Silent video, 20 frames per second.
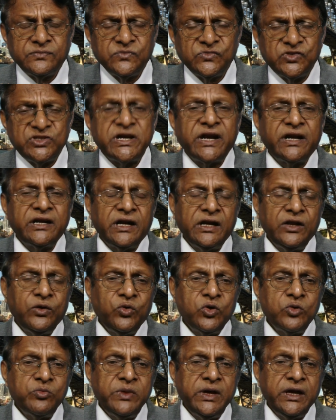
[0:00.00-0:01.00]
generally
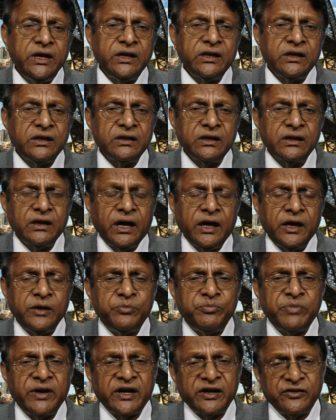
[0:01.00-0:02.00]
we mean a
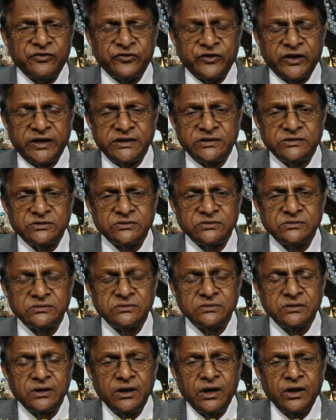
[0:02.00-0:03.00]
paraphrase
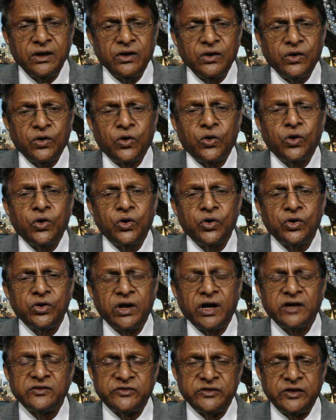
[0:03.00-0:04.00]
or
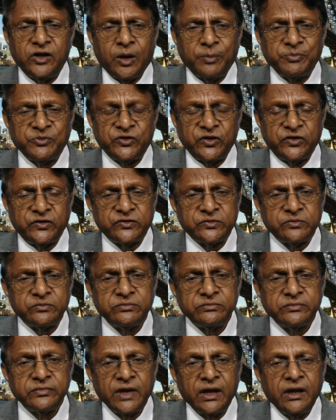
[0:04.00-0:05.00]
a synopsis.
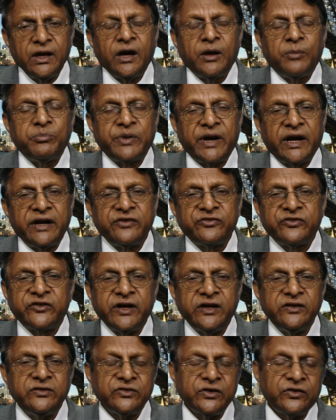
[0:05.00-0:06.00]
A
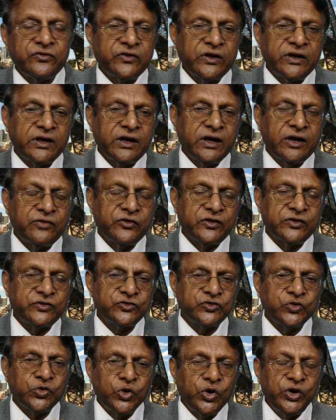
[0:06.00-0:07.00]
paraphrase of a
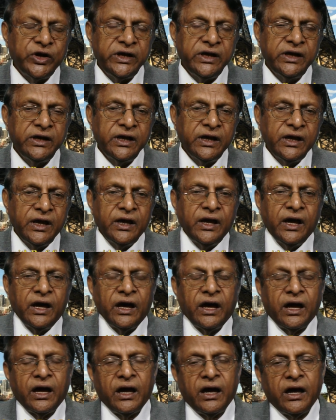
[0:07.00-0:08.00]
story,
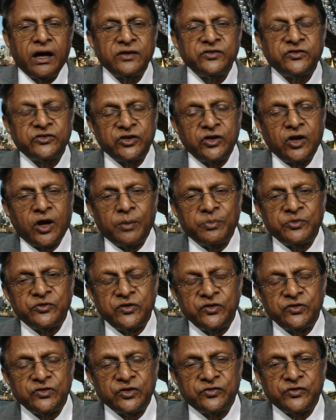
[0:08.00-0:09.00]
a
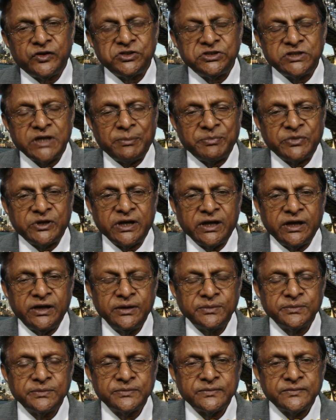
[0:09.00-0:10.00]
synopsis of a
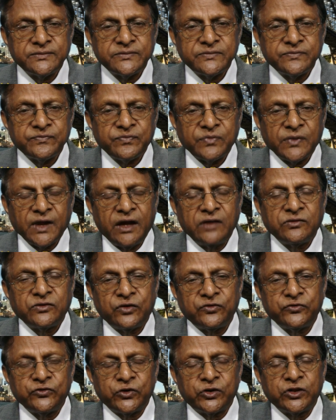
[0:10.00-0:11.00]
chapter, and
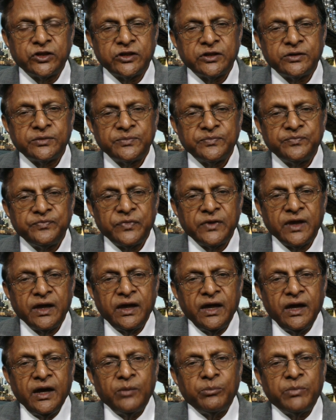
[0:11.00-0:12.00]
so forth.
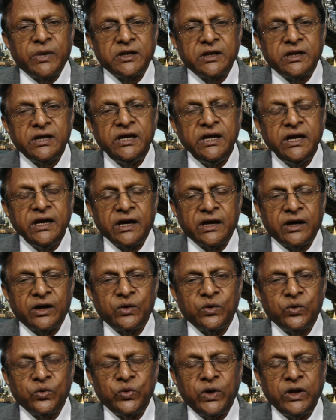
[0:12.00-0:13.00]
But
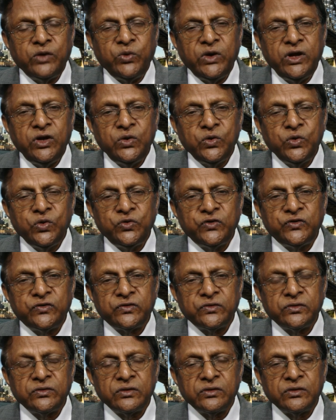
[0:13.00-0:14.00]
here, when we
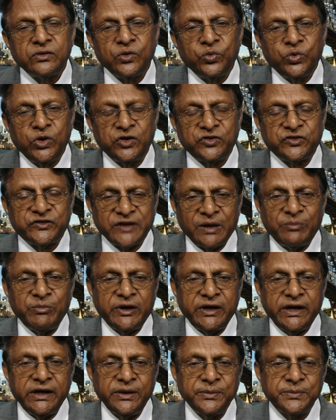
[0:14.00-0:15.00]
use the word
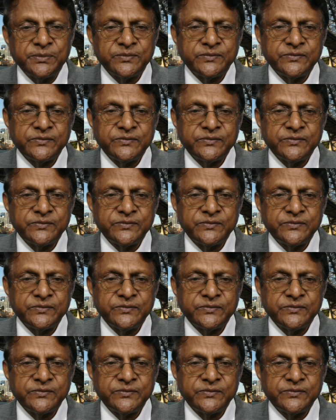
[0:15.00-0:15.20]
summary,